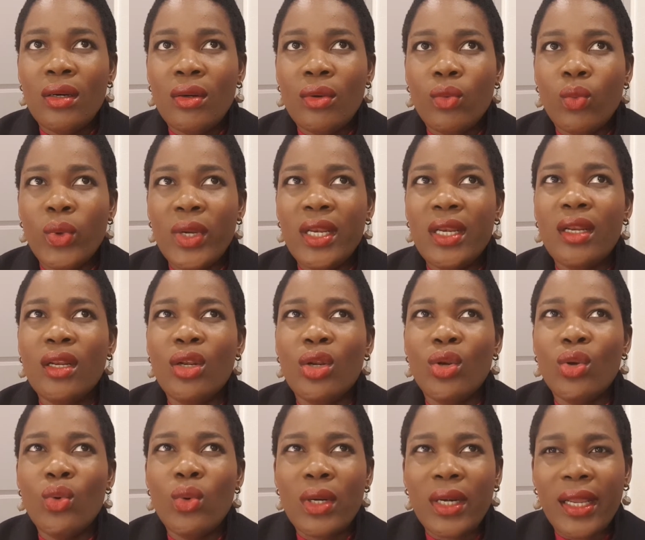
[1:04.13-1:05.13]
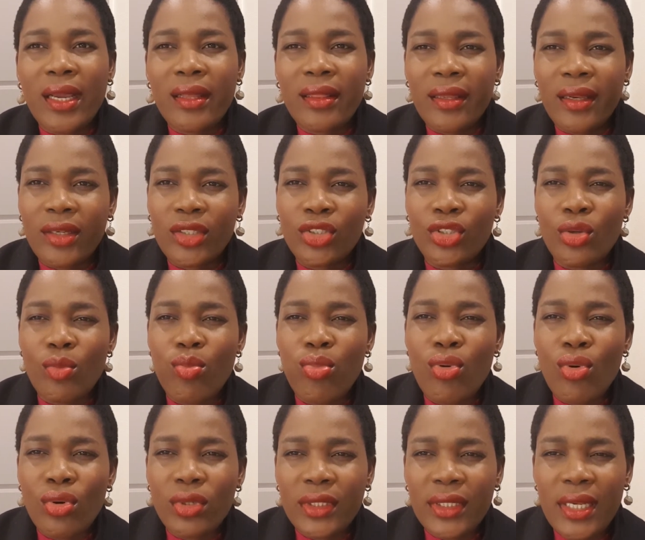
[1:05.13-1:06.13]
Will it look like they are
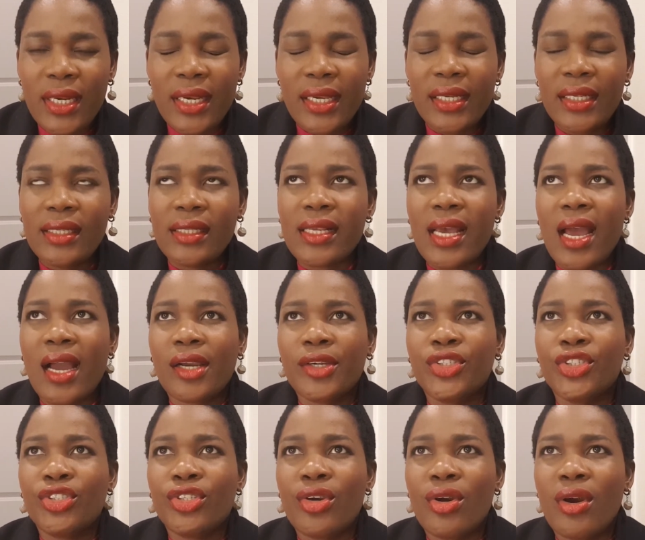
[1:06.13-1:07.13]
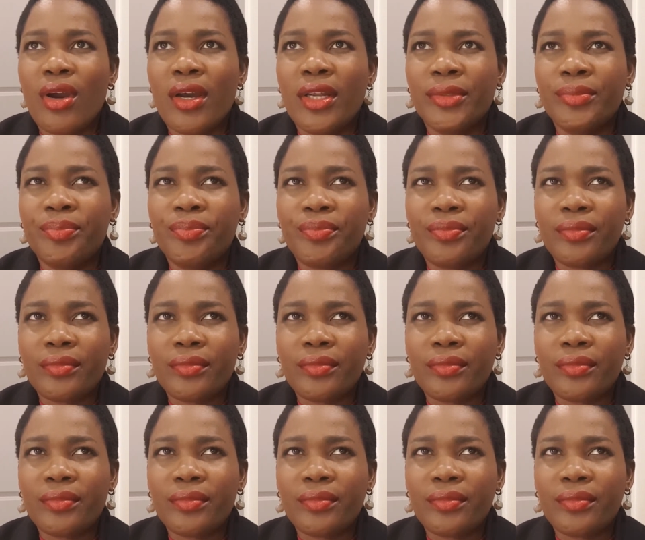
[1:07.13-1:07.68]
supporting his action?